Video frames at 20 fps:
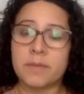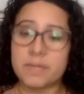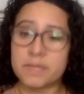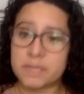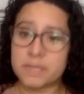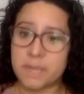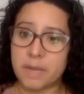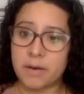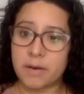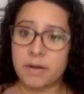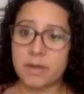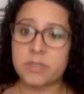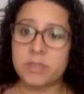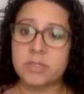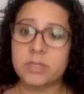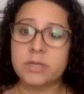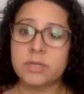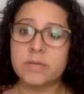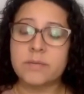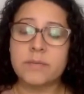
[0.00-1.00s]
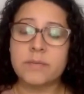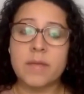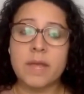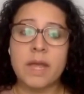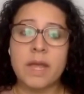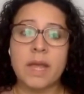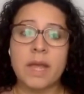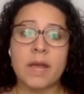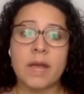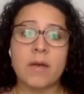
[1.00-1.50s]
miscarriage,
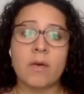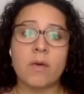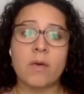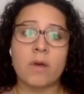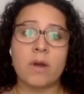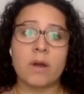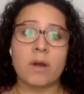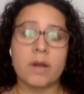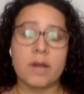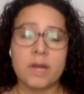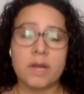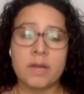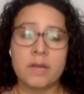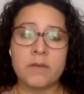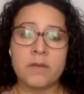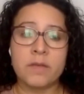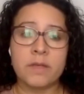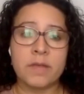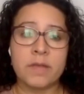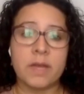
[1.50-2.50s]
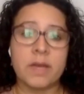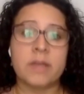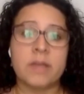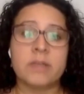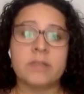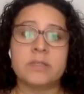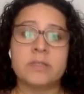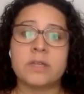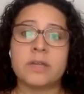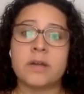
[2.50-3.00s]
or even
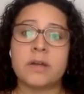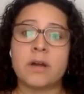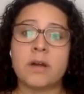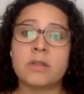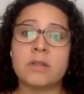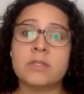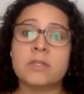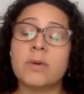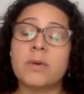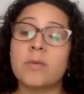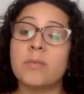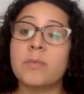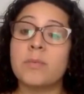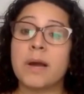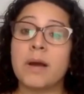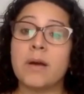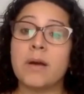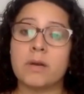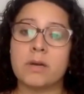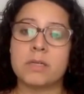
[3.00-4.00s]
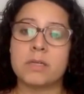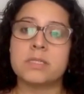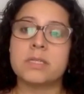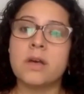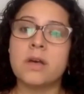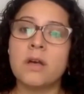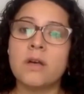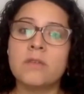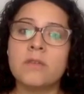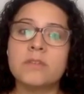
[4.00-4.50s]
then to also empower
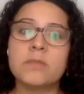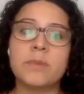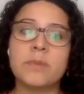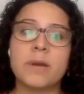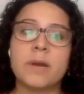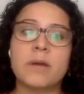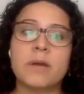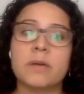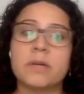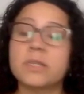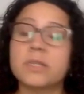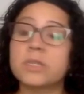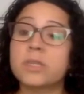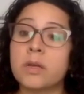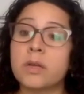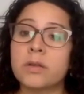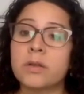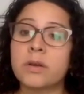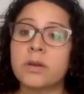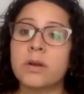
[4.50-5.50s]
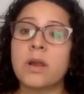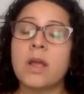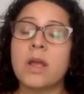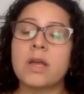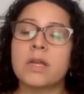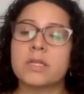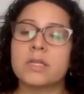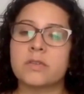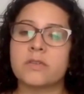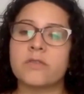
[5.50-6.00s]
ourselves, empower each other,
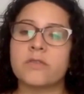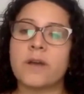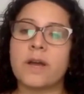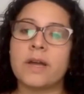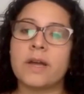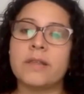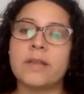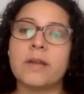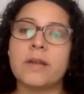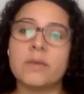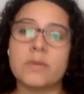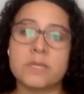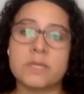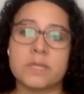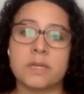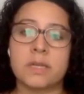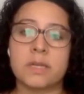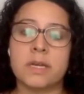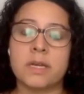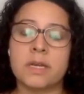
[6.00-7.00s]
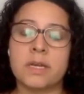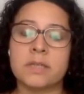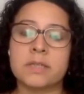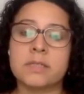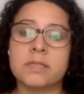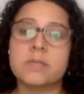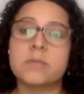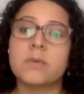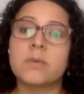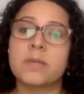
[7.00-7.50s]
to find that
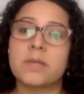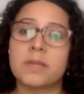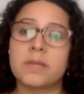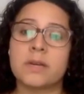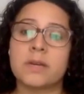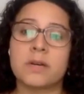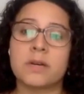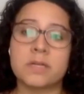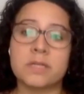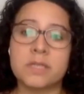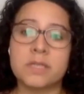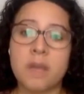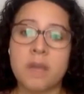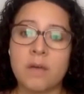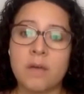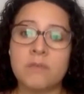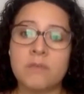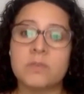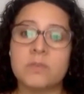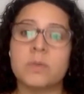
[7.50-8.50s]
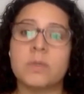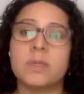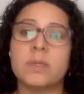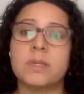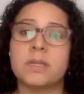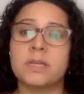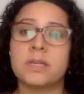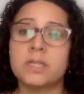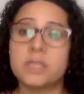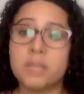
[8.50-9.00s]
resilience within ourselves,
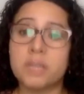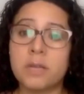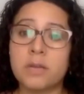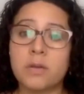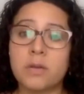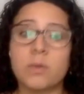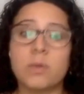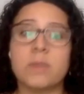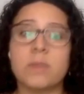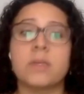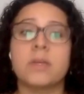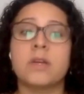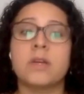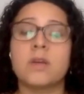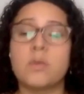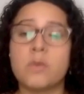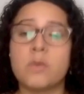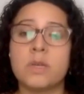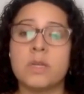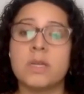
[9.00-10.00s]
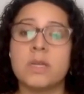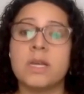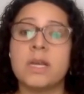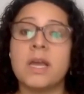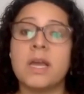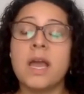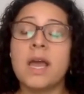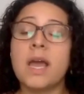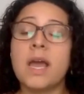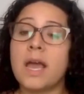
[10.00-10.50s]
within each other, within
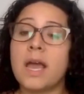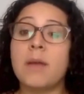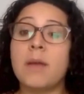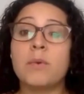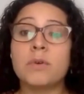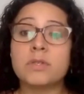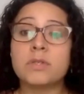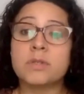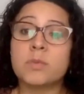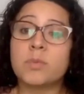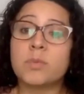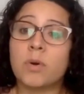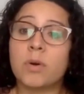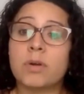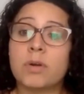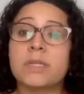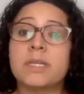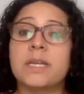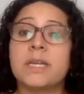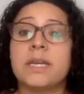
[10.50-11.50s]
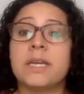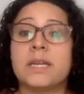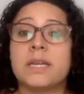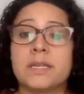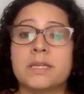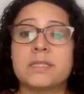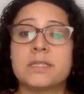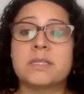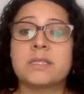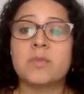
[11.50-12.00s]
community. And most importantly,
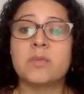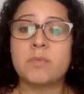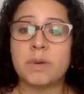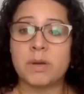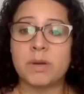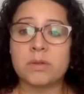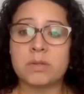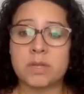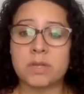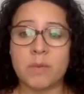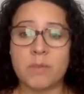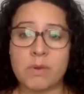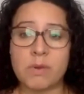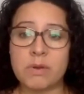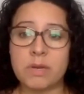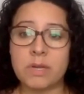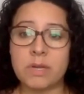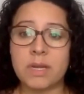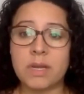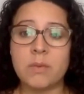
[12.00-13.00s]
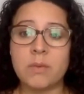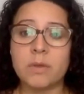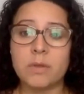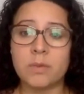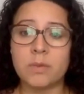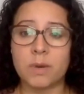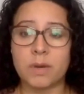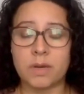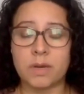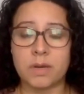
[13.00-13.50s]
it is to build community
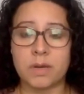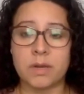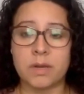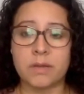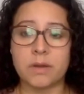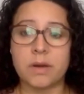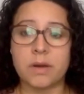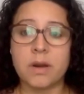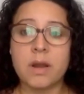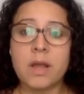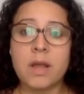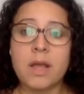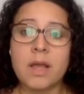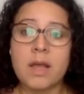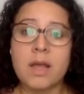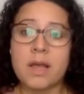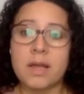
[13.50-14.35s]
with one another.